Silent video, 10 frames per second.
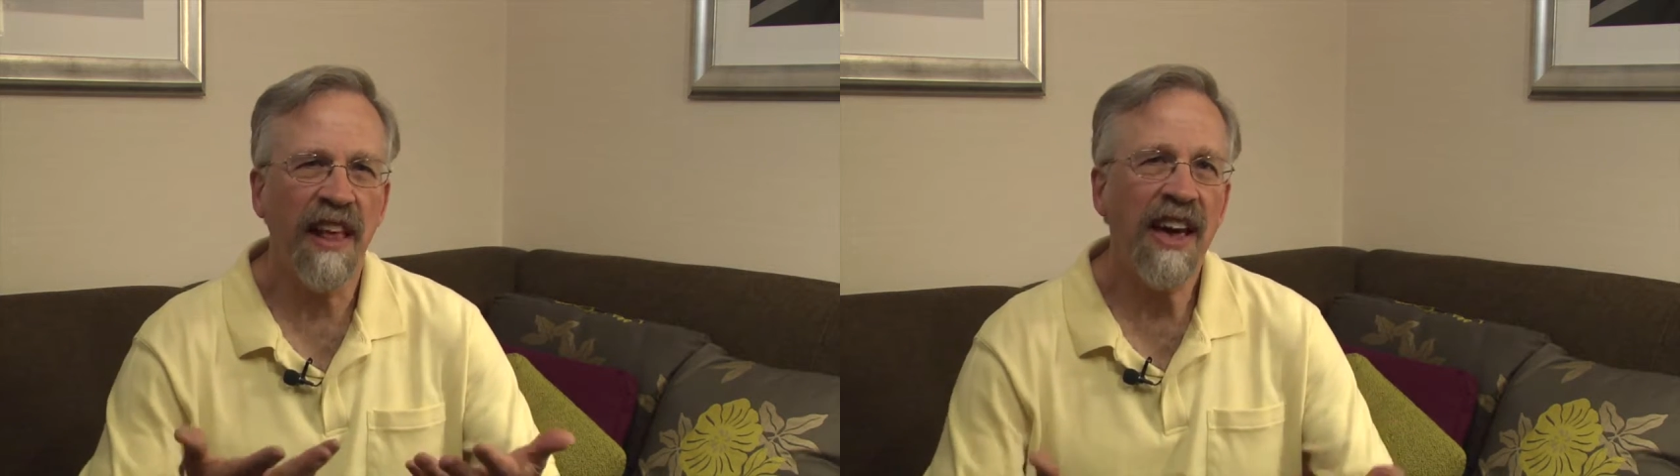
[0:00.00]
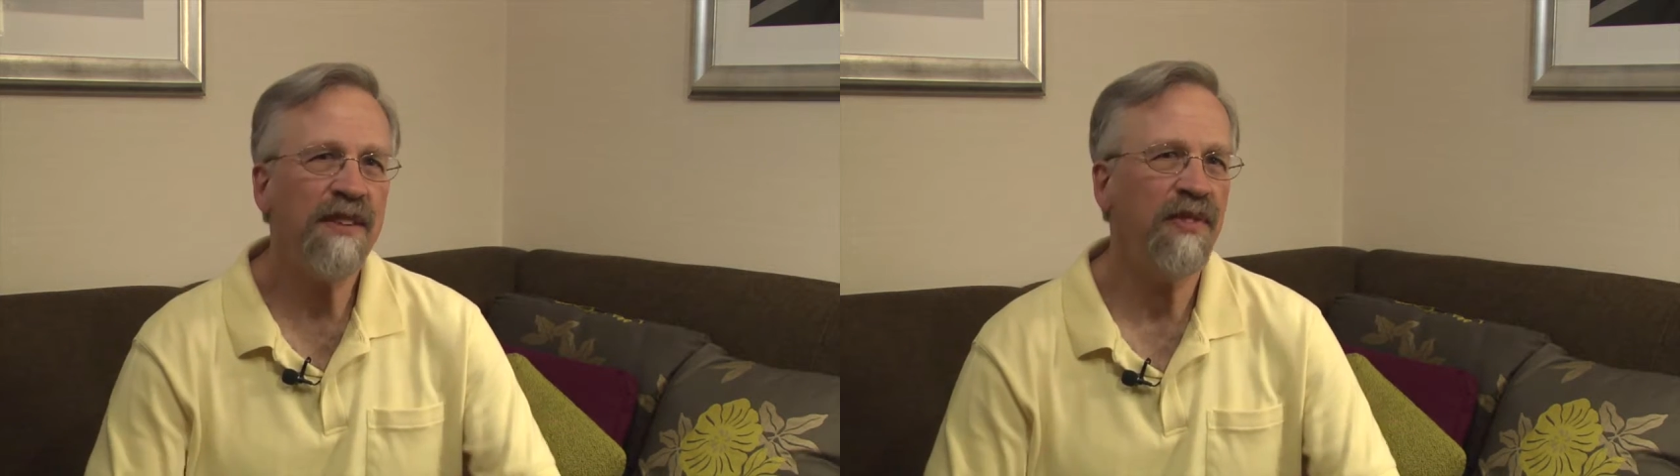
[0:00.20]

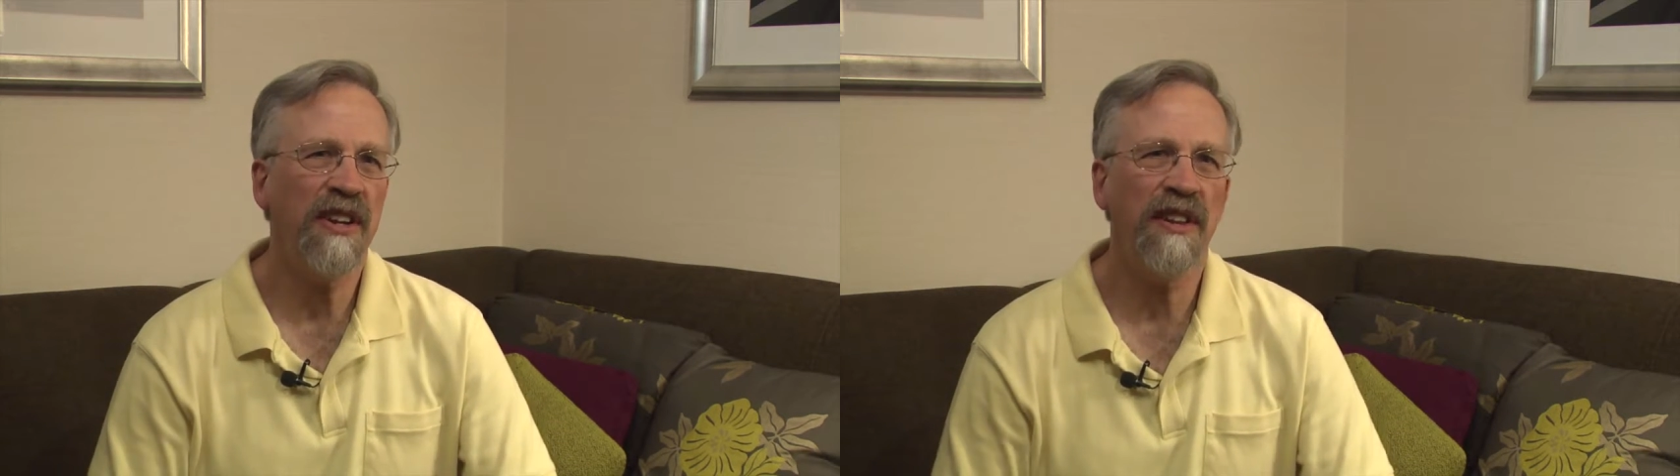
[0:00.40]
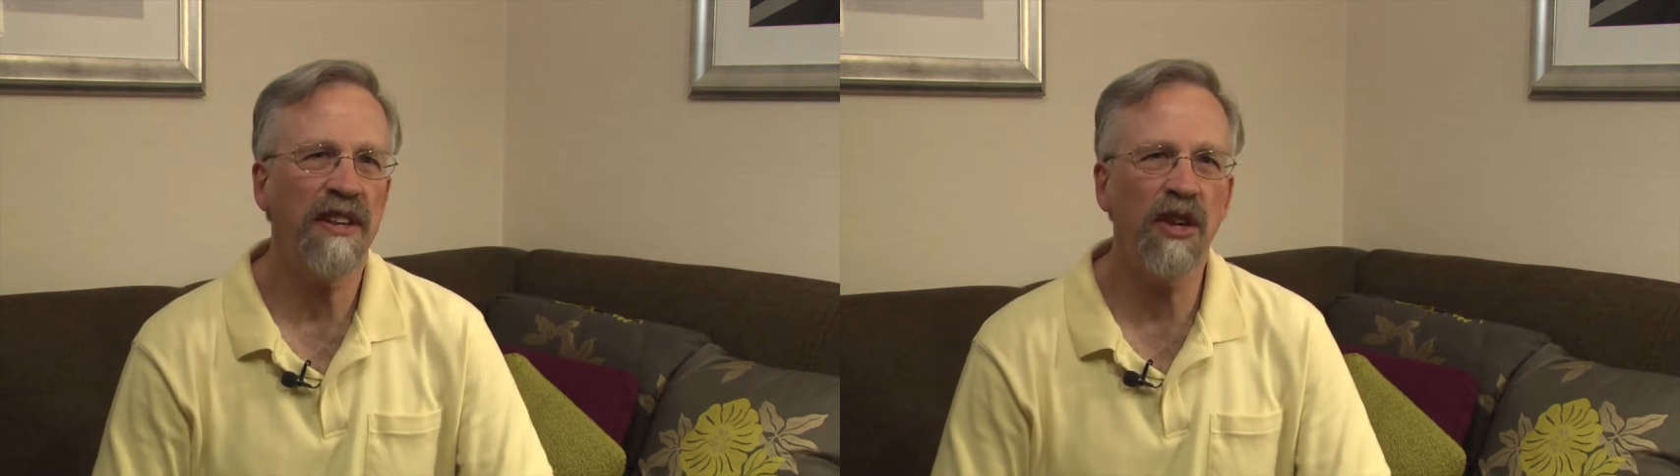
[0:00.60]
life
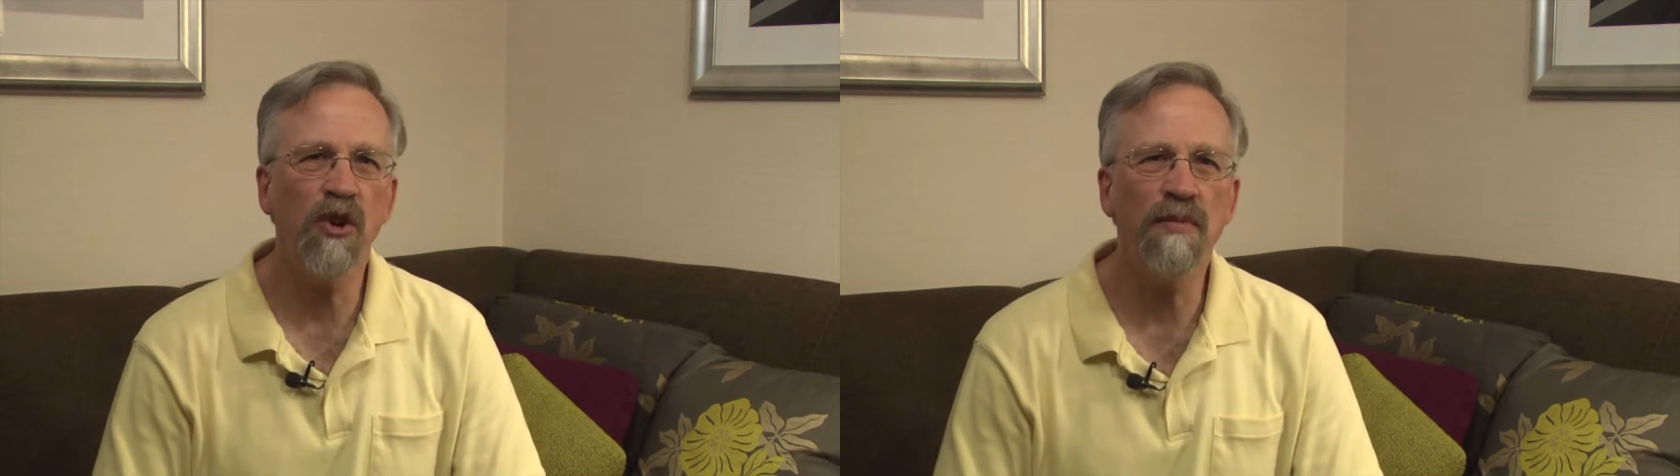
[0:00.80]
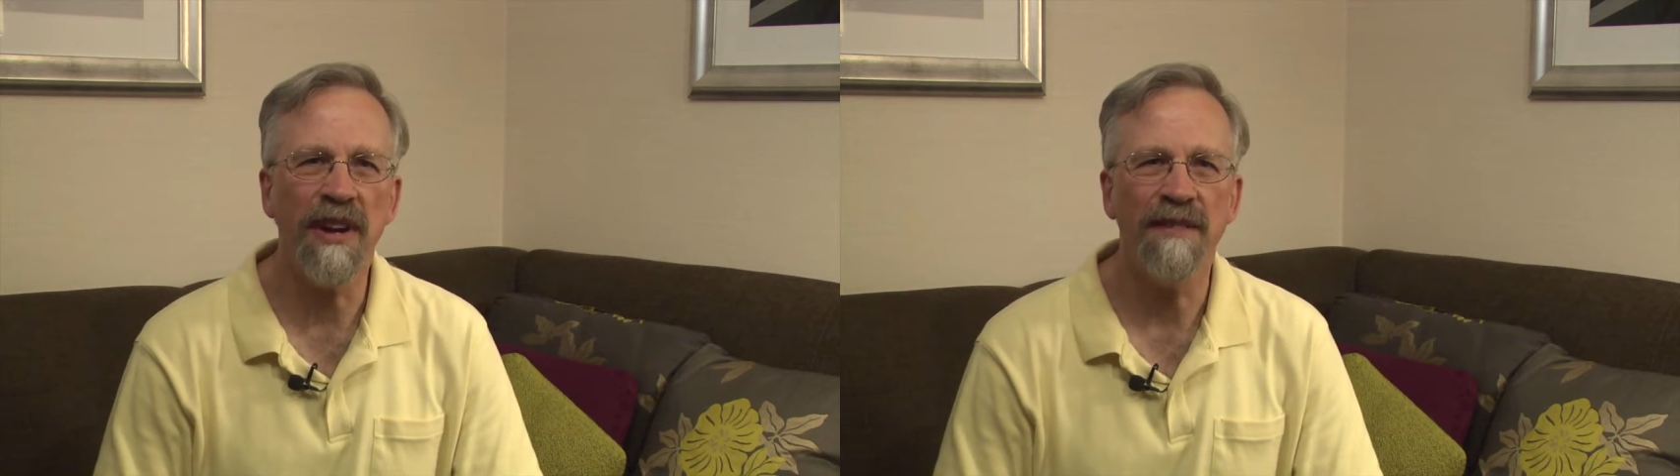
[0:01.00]
into the
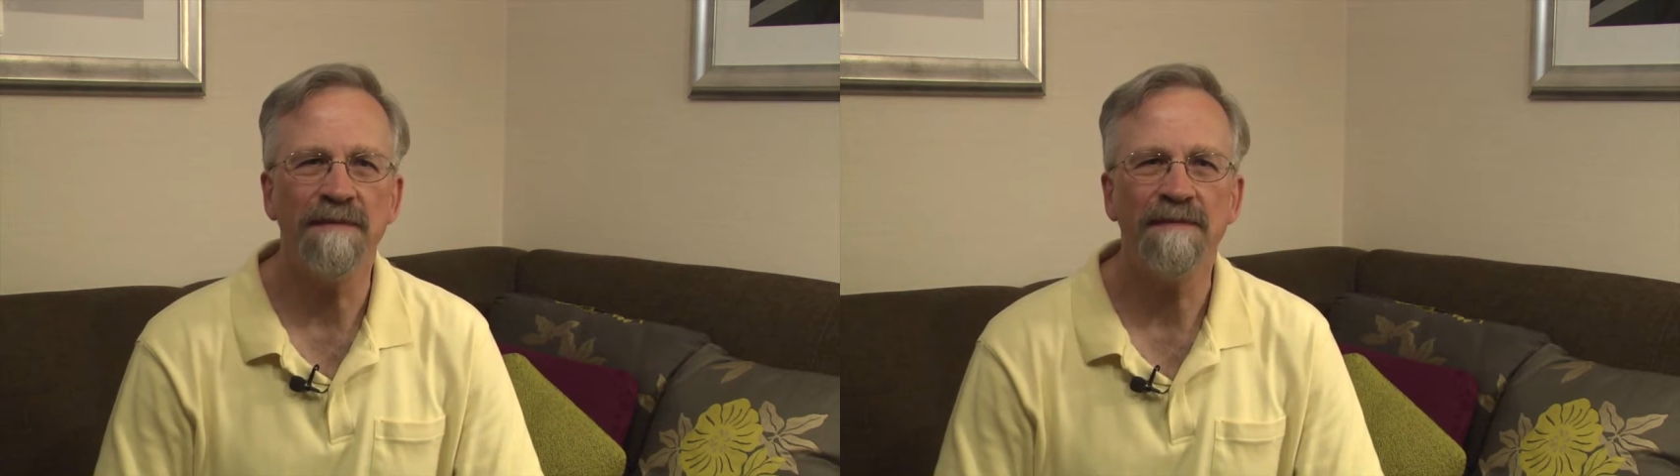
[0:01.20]
human.